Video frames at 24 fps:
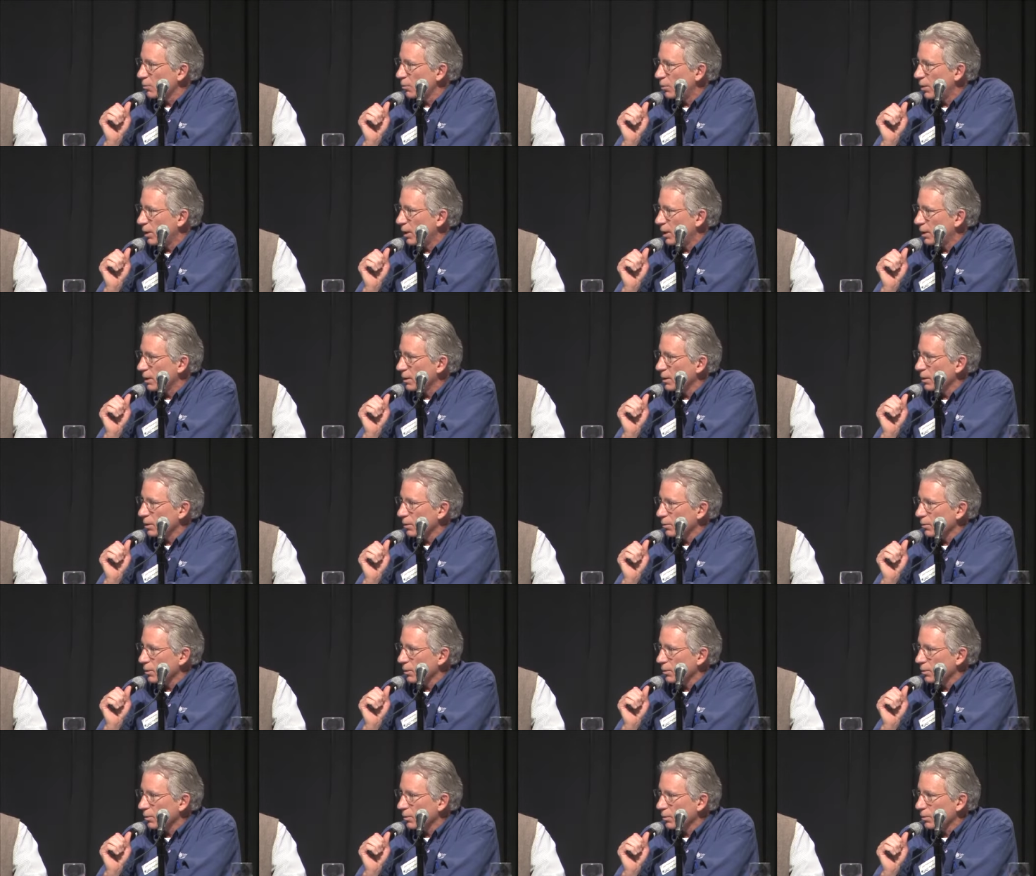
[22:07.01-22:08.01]
But you
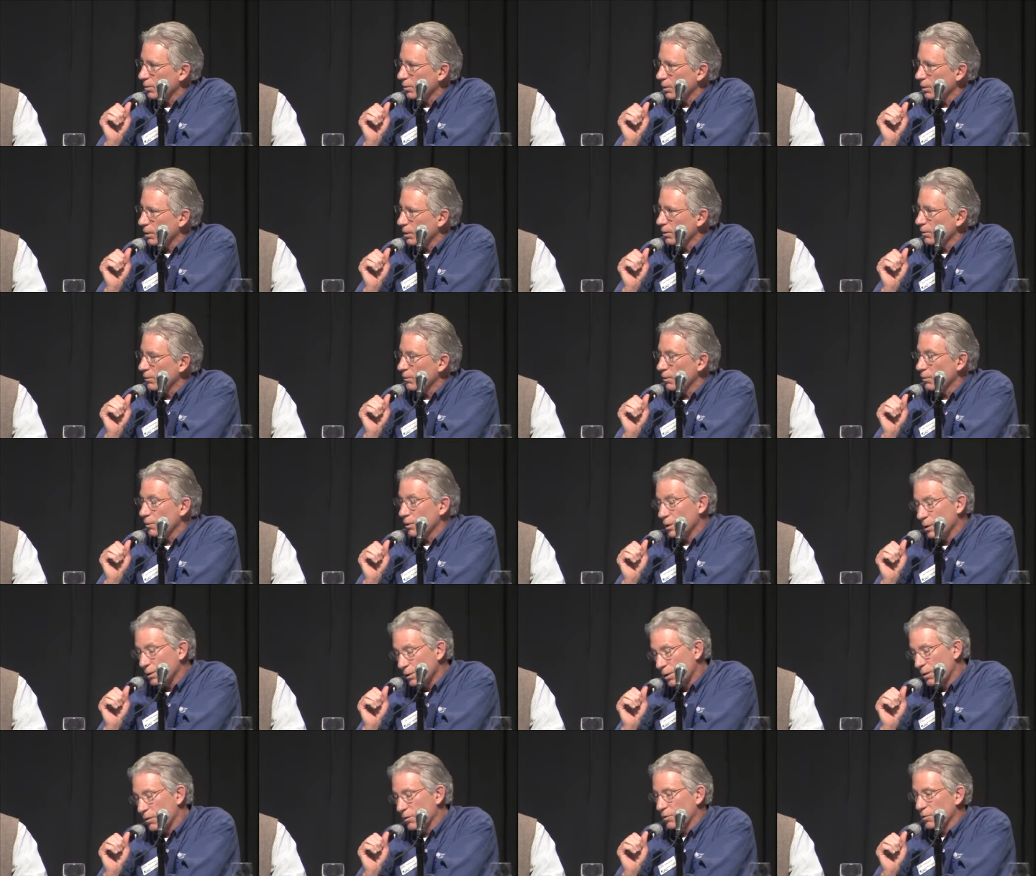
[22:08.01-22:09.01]
know, we, we,
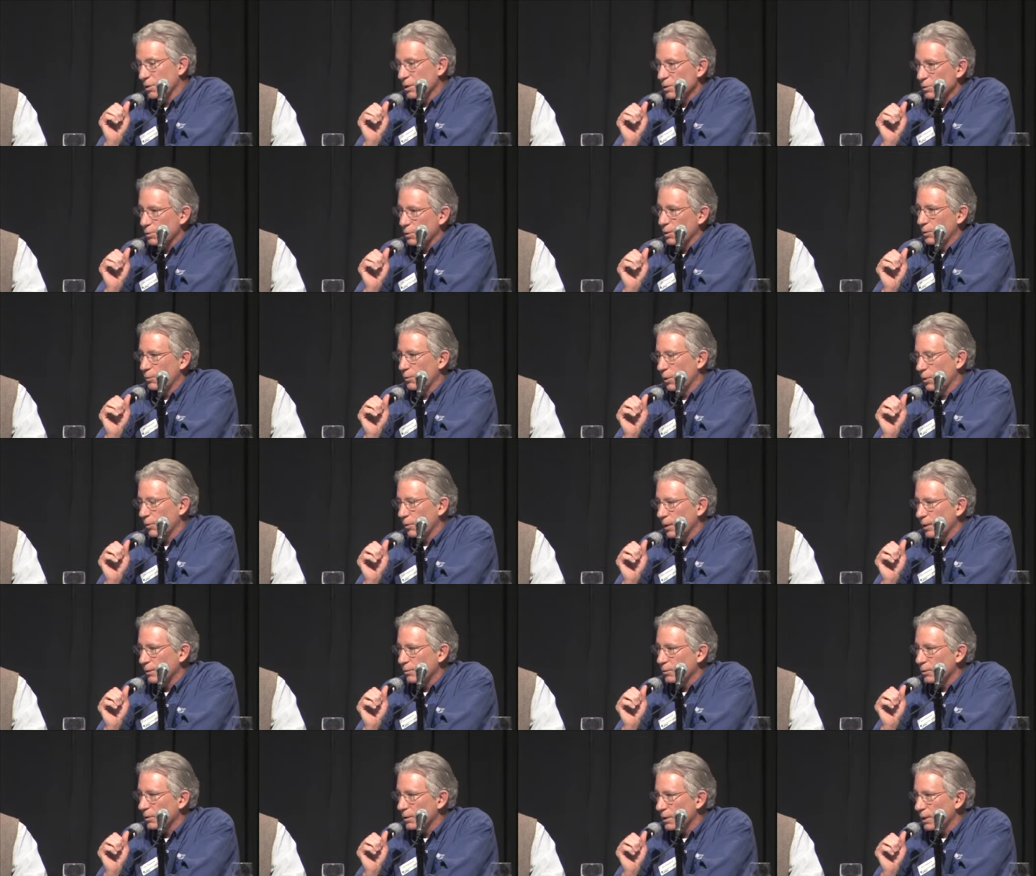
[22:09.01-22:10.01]
in the 30s we were
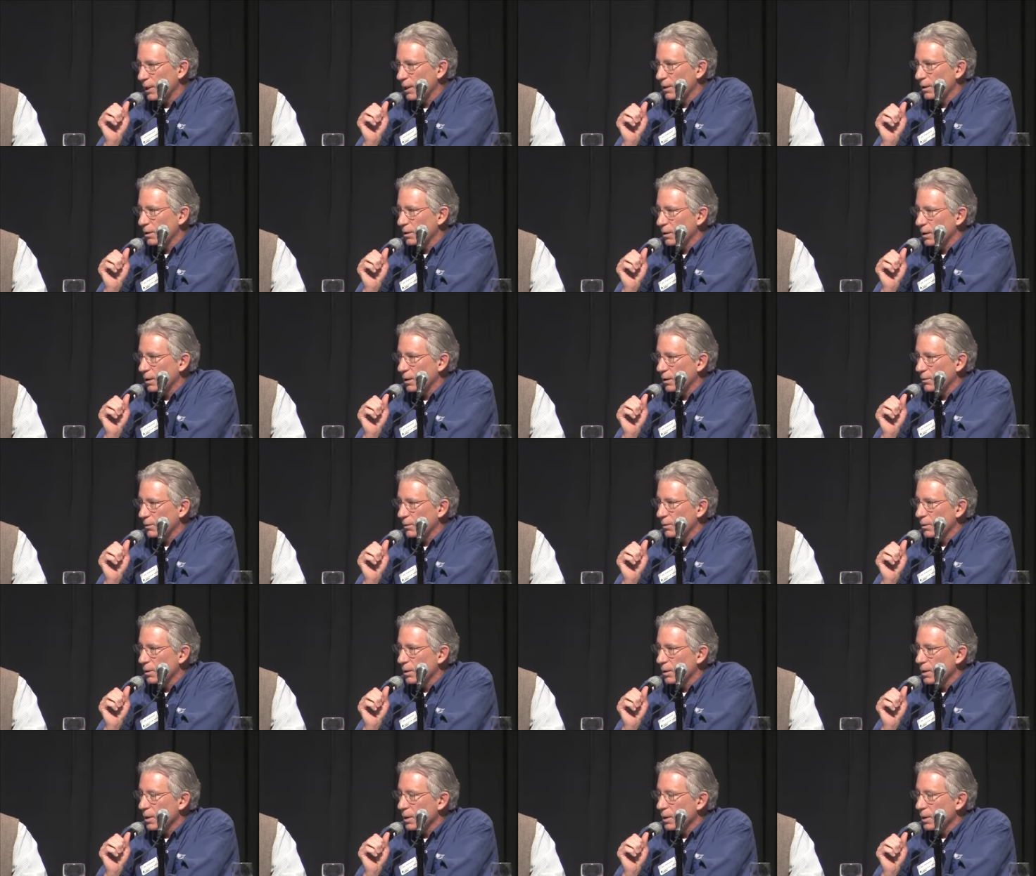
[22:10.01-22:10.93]
able to get um,